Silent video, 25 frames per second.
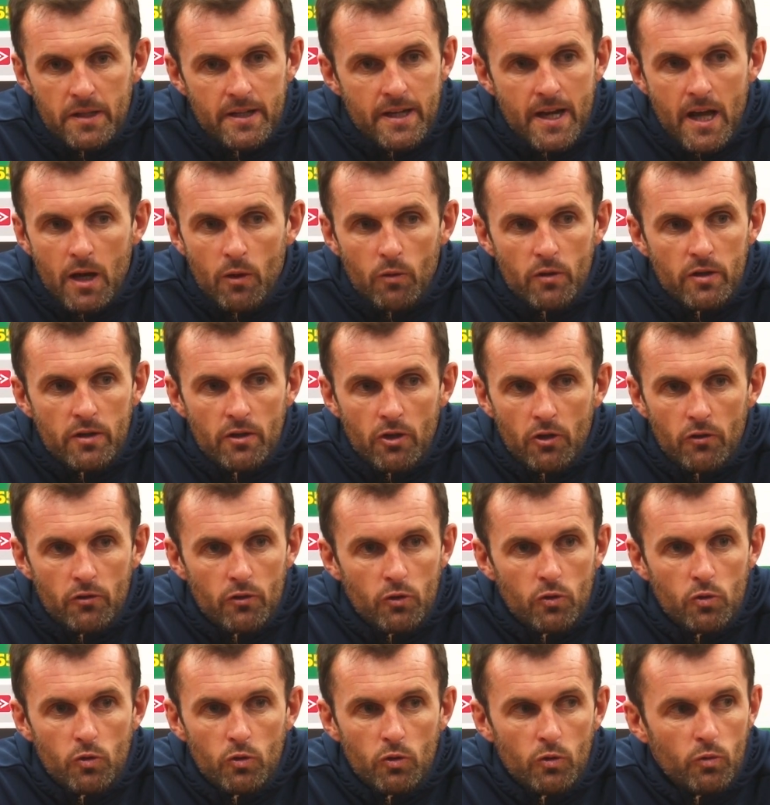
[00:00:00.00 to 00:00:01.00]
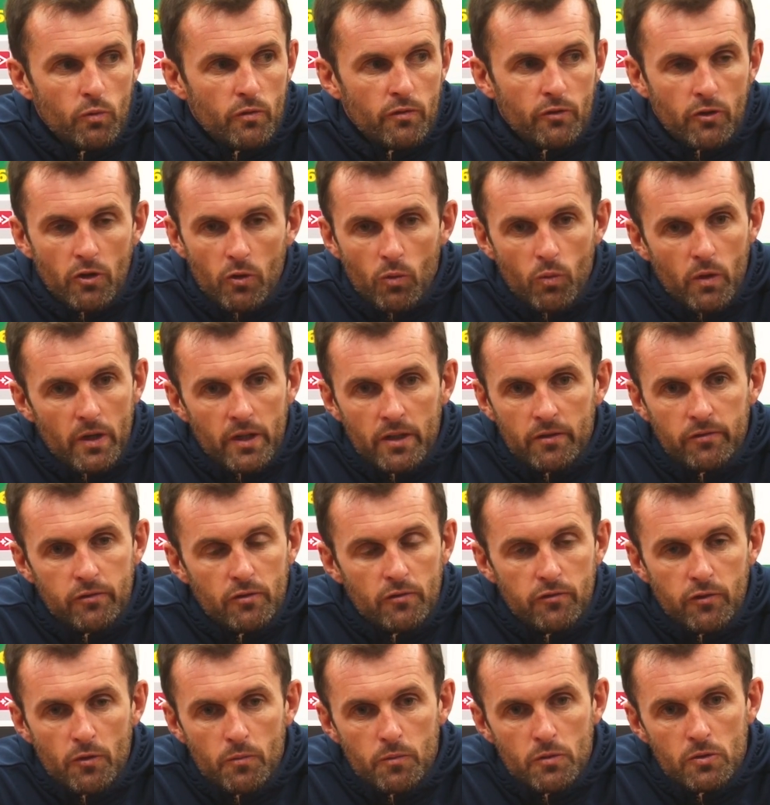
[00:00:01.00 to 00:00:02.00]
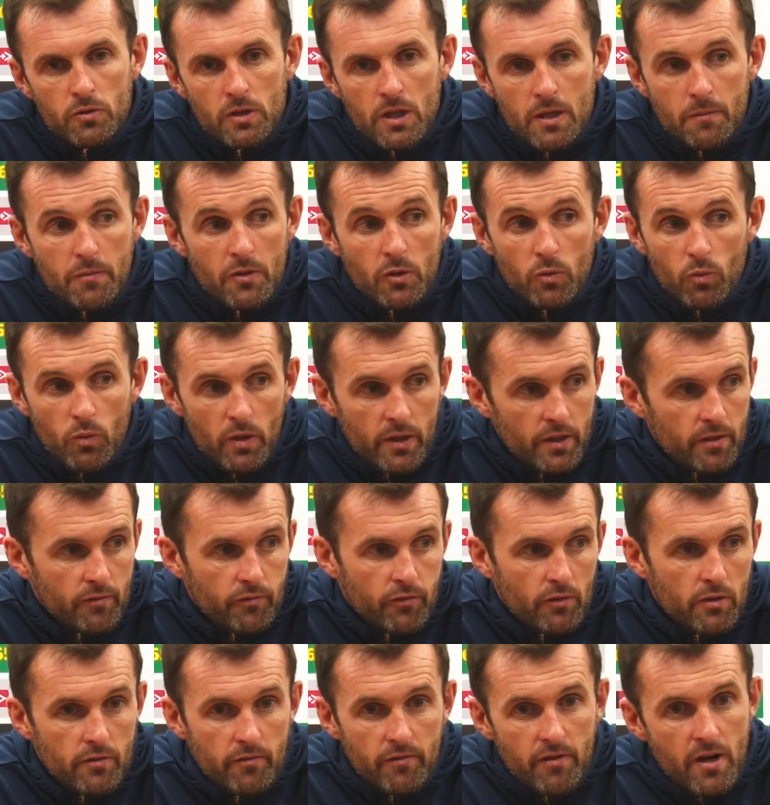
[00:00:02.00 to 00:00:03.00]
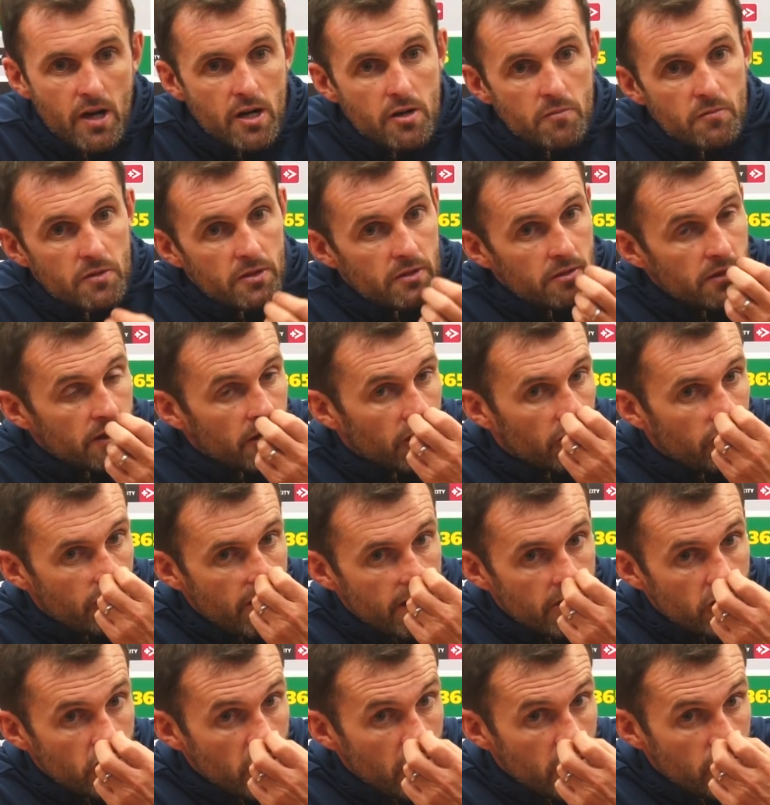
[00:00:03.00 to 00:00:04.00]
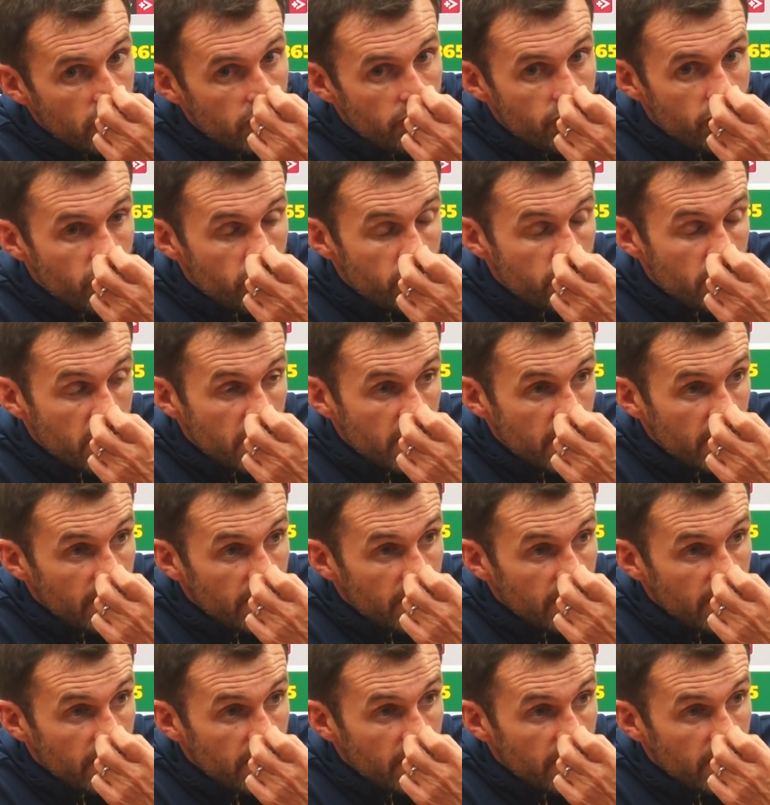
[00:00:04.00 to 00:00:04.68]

now on the whole we've got a wonderful football club and a wonderful environment and a great changing room,